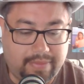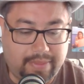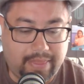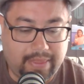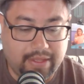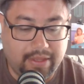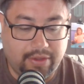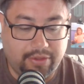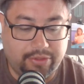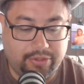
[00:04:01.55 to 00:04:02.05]

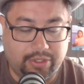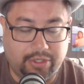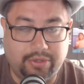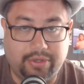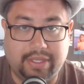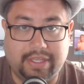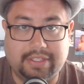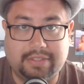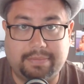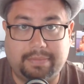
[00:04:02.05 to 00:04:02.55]
You know, through
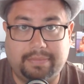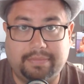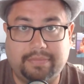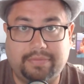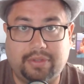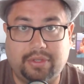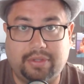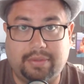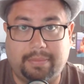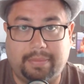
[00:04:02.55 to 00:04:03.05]
his
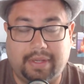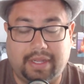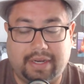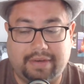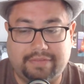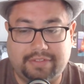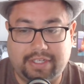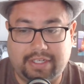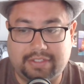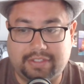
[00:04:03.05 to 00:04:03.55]
through the blood
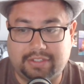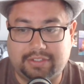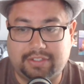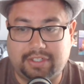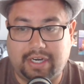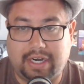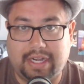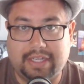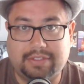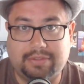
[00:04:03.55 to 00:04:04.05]
of Jesus
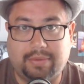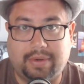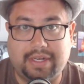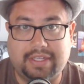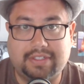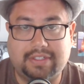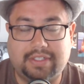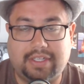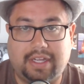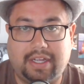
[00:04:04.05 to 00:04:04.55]
Christ and what
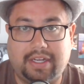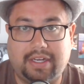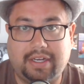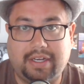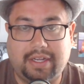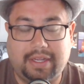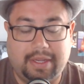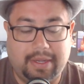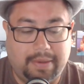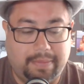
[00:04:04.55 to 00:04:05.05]
he's done.
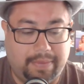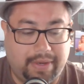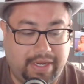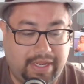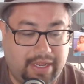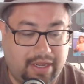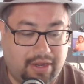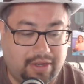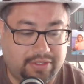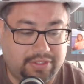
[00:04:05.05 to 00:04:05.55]
But he
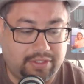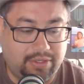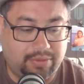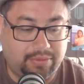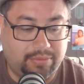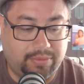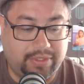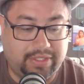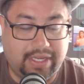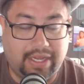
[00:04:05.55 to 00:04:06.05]
also
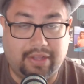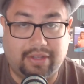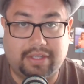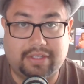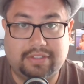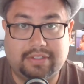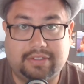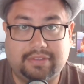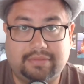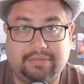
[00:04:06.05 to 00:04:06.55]
will tell
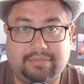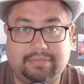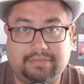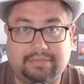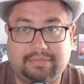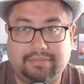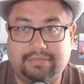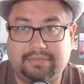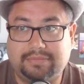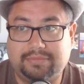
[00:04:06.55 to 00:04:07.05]
us
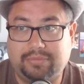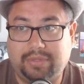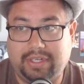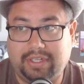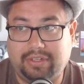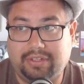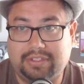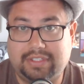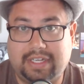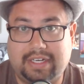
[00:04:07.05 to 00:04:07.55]
when he
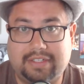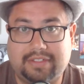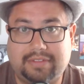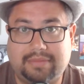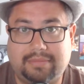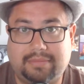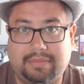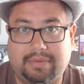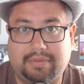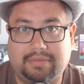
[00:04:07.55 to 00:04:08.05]
looks at us,
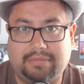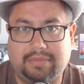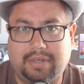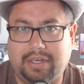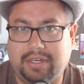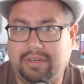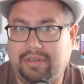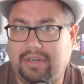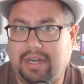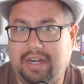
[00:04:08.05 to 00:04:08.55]
are
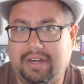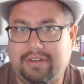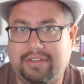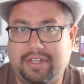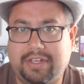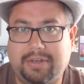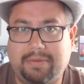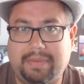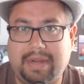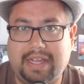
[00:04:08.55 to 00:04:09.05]
you greater than
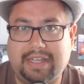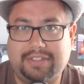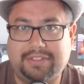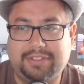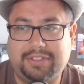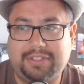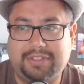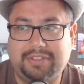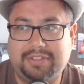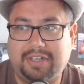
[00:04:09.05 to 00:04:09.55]
your
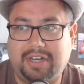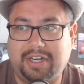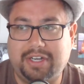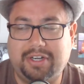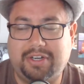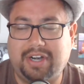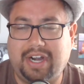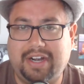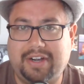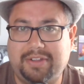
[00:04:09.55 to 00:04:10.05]
master? Are you
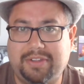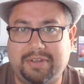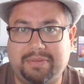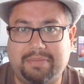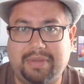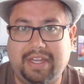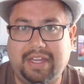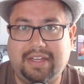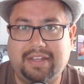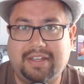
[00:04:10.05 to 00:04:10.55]
greater than
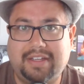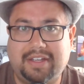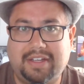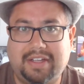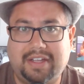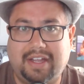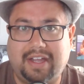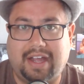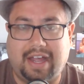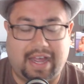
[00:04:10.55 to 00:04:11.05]
me?
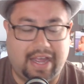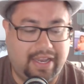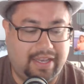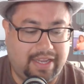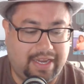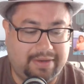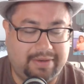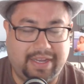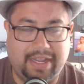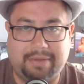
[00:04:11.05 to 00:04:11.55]
I
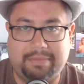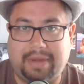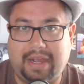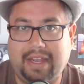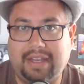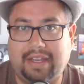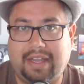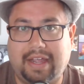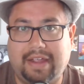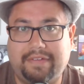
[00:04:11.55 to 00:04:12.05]
laid down my
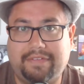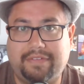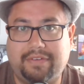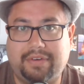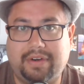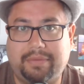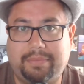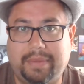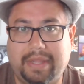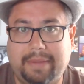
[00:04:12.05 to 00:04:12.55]
life for
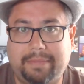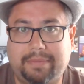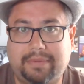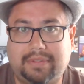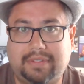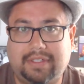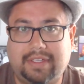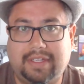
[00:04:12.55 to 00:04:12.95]
a people.